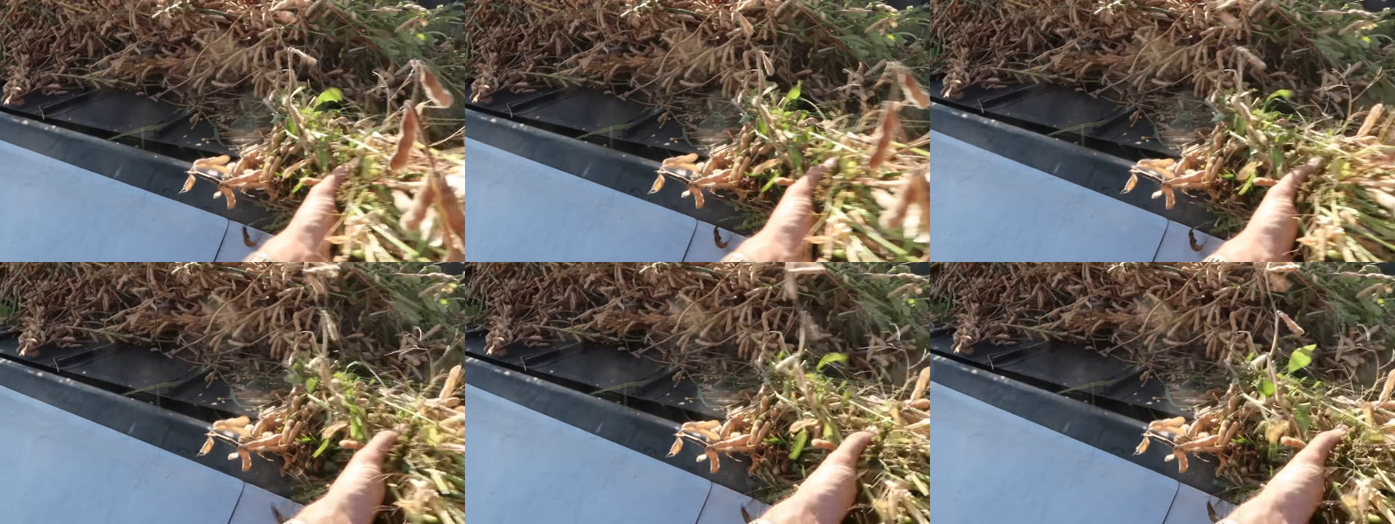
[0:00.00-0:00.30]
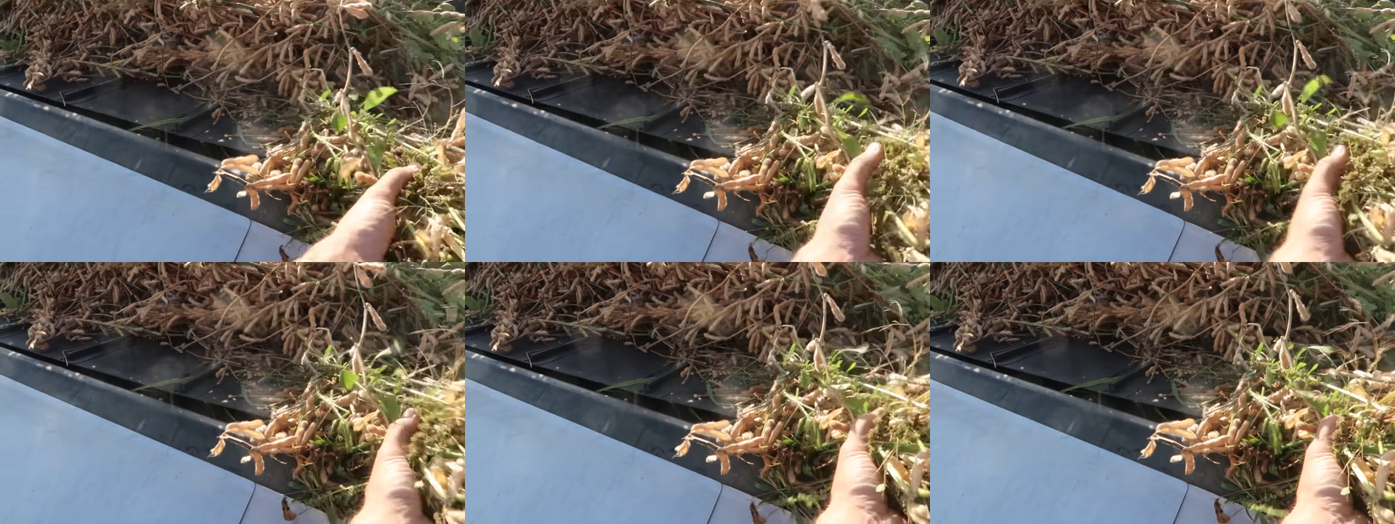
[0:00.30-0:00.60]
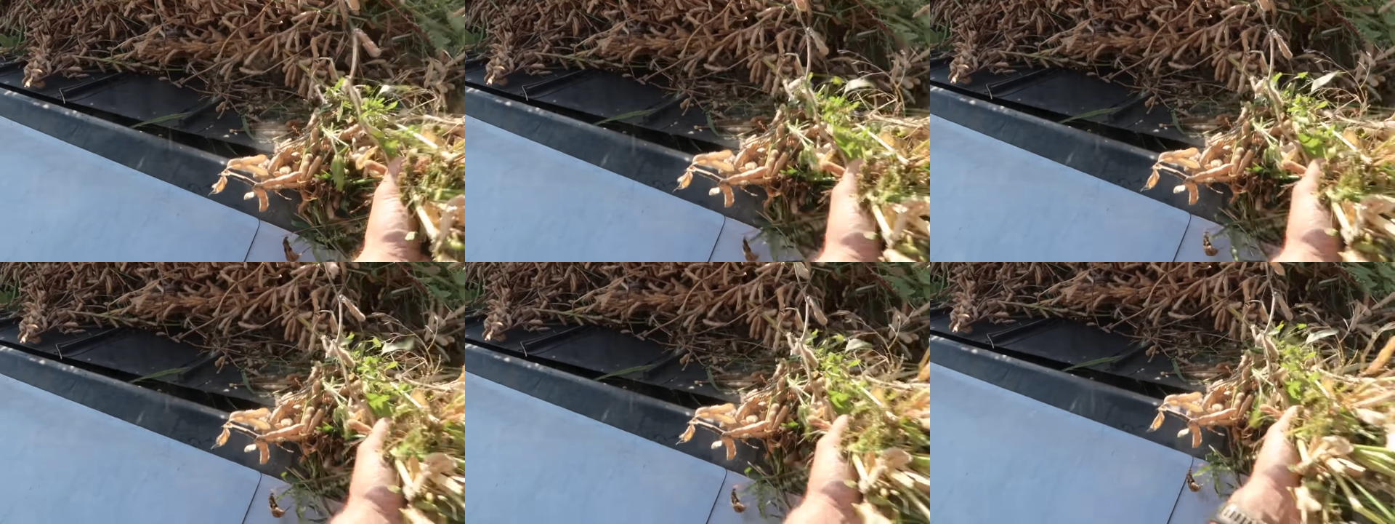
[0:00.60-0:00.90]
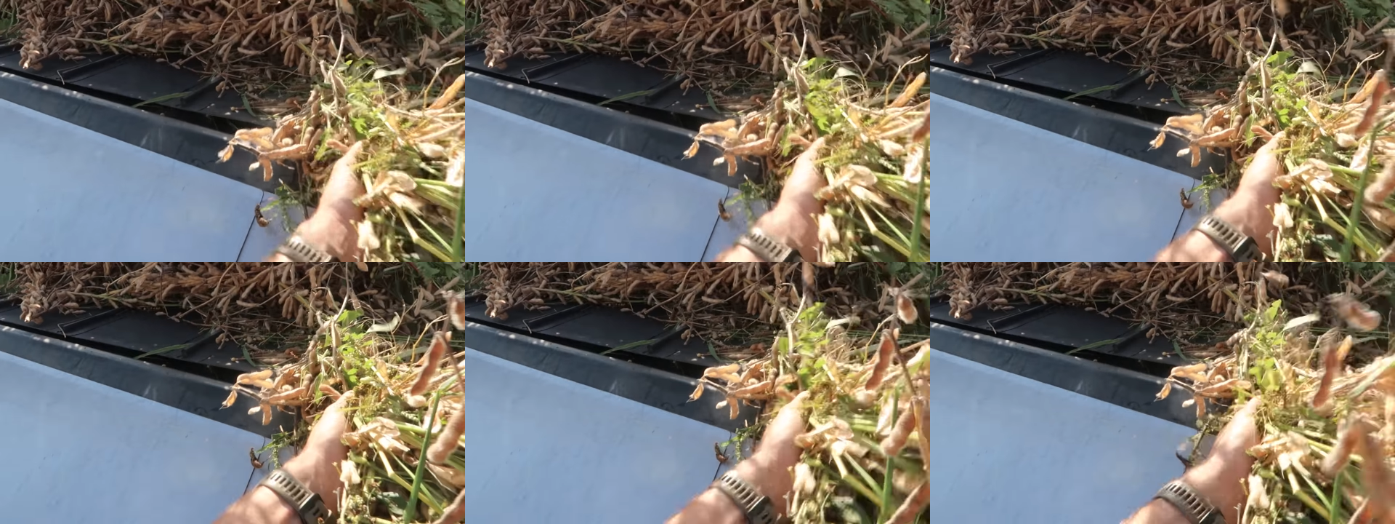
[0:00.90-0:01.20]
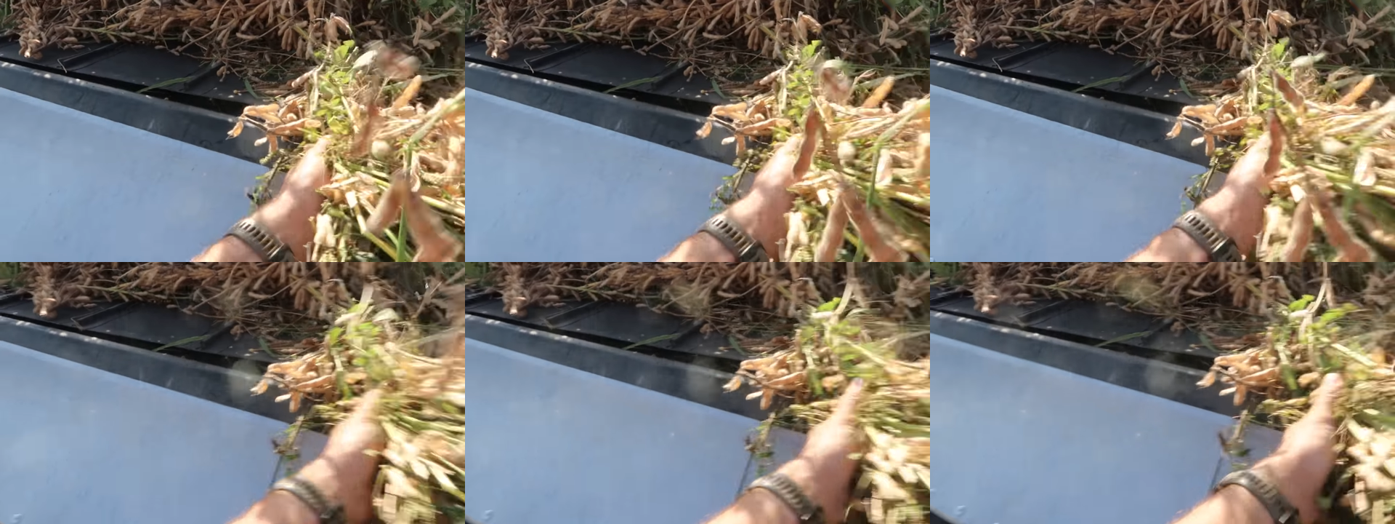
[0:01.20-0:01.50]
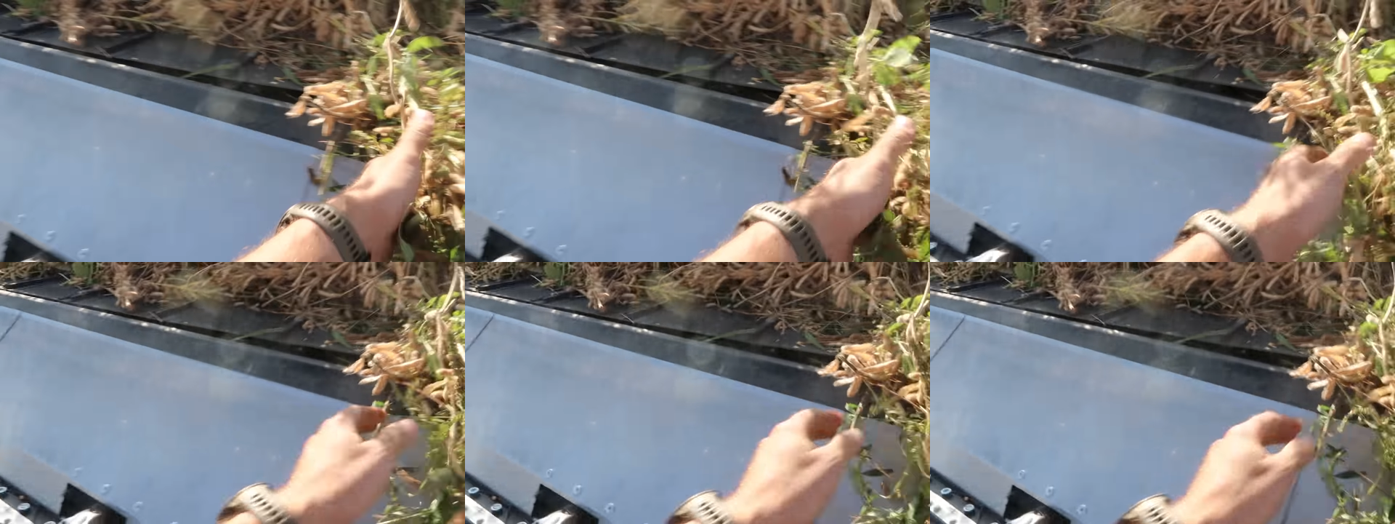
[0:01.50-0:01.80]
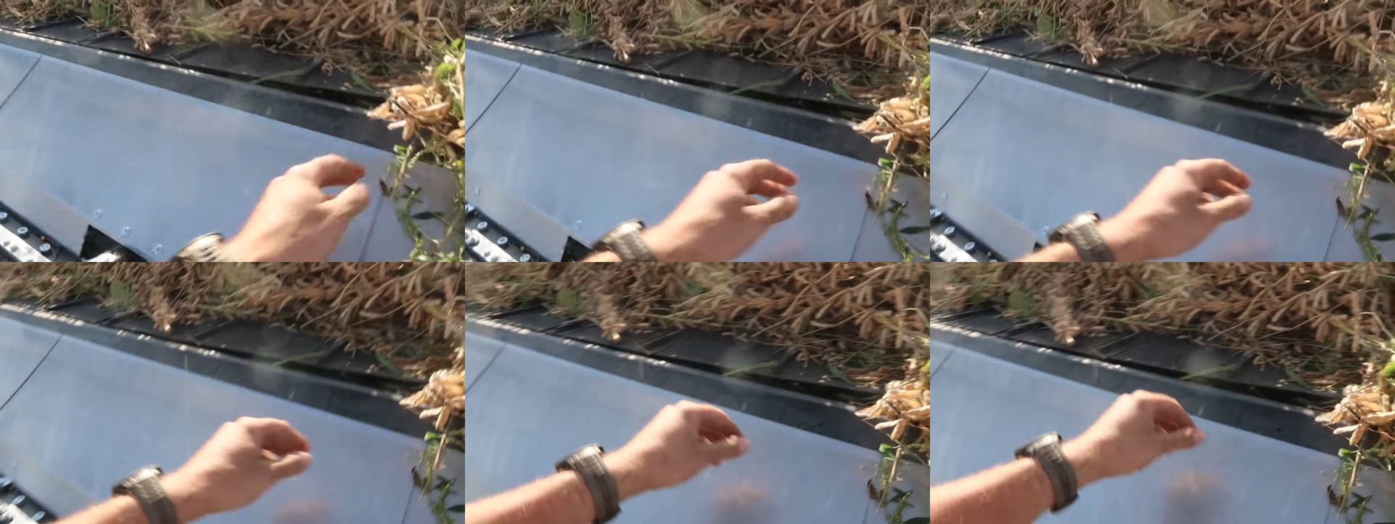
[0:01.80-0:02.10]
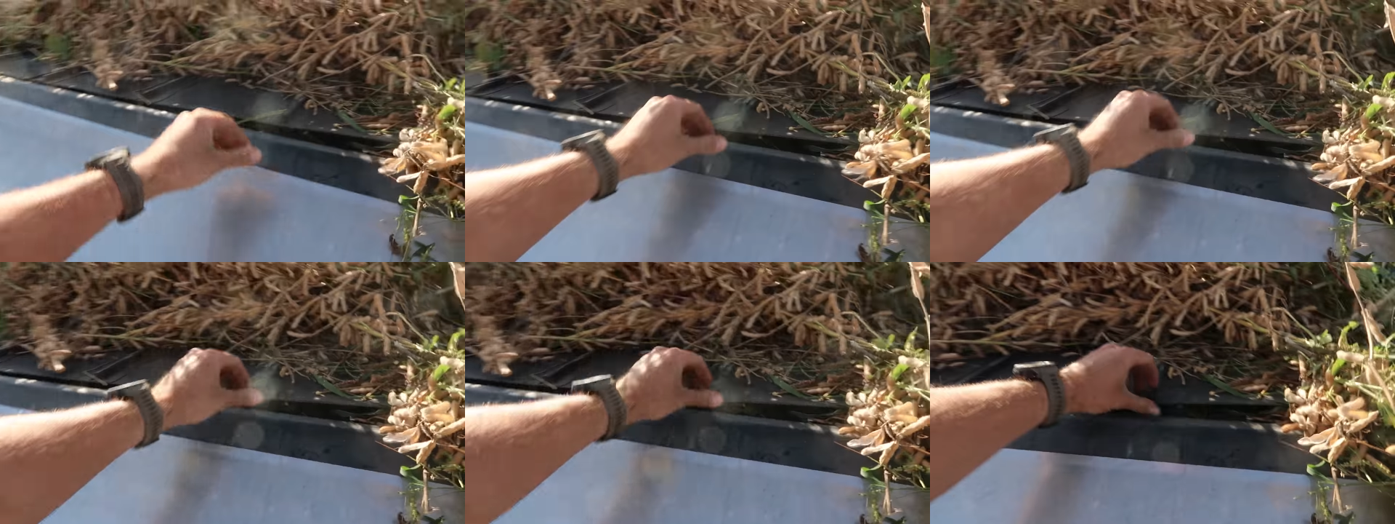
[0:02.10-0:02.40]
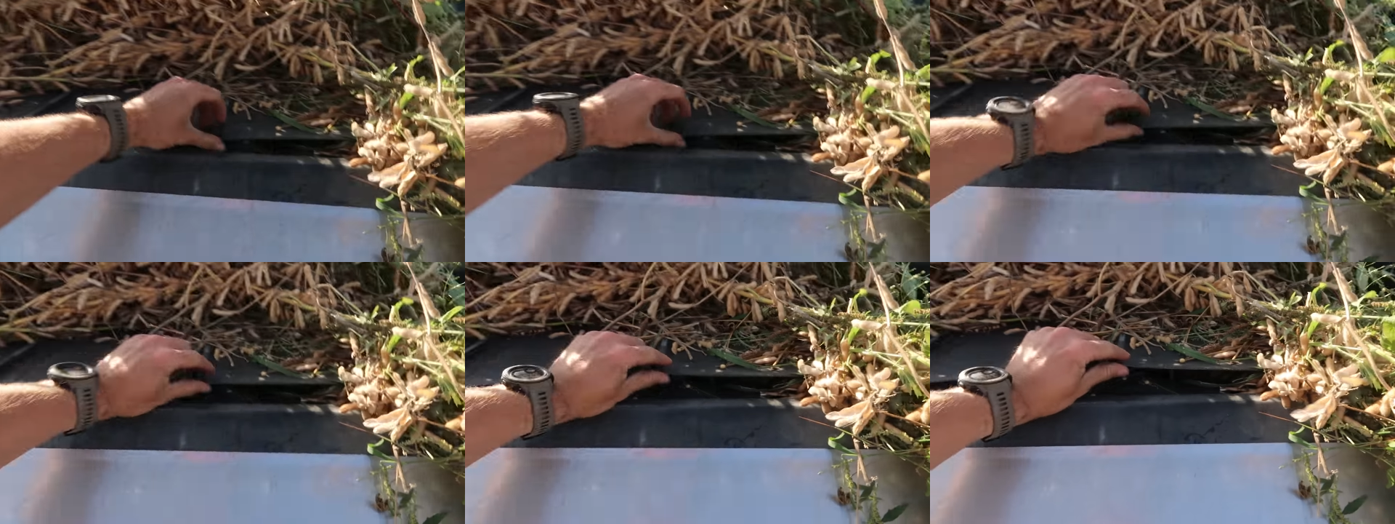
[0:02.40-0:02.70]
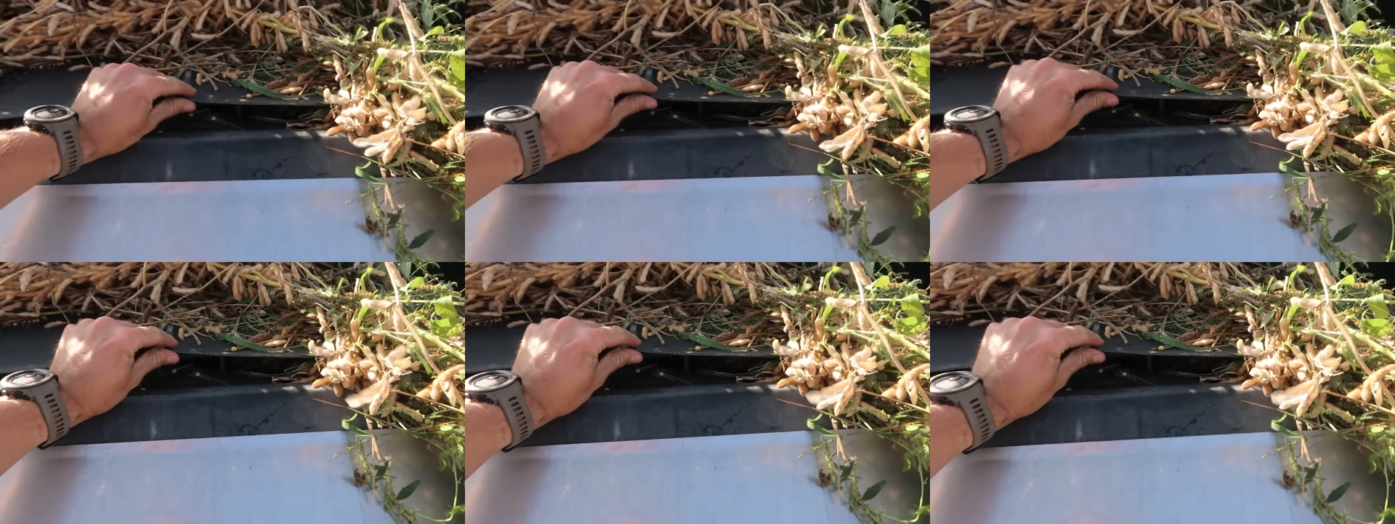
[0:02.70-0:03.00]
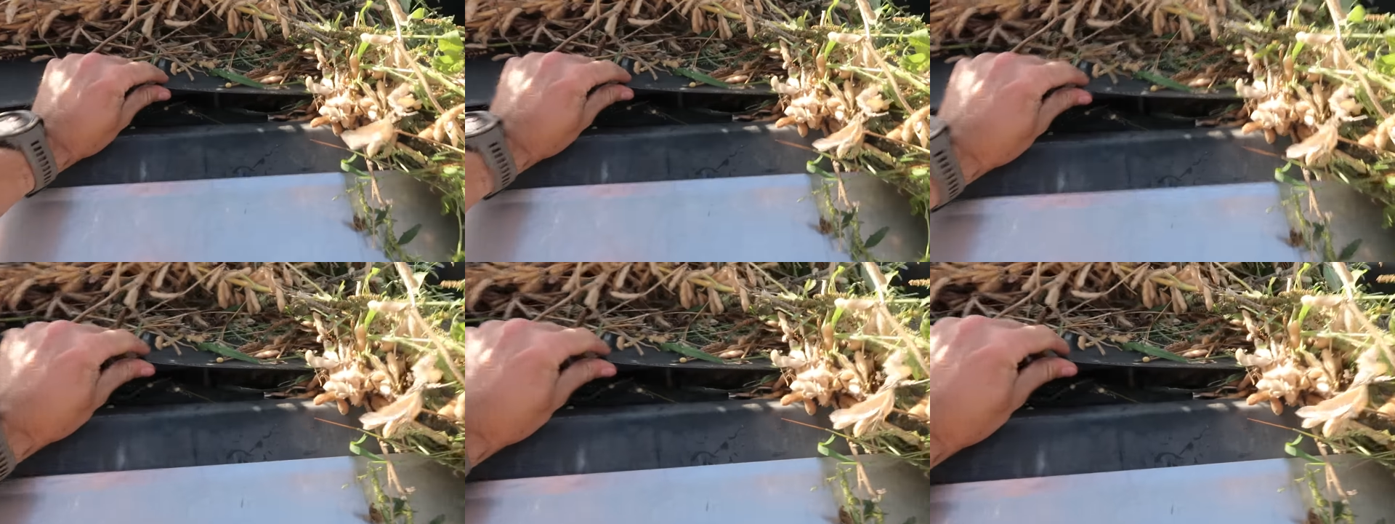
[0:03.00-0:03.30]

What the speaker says: [unreadable: no face in view]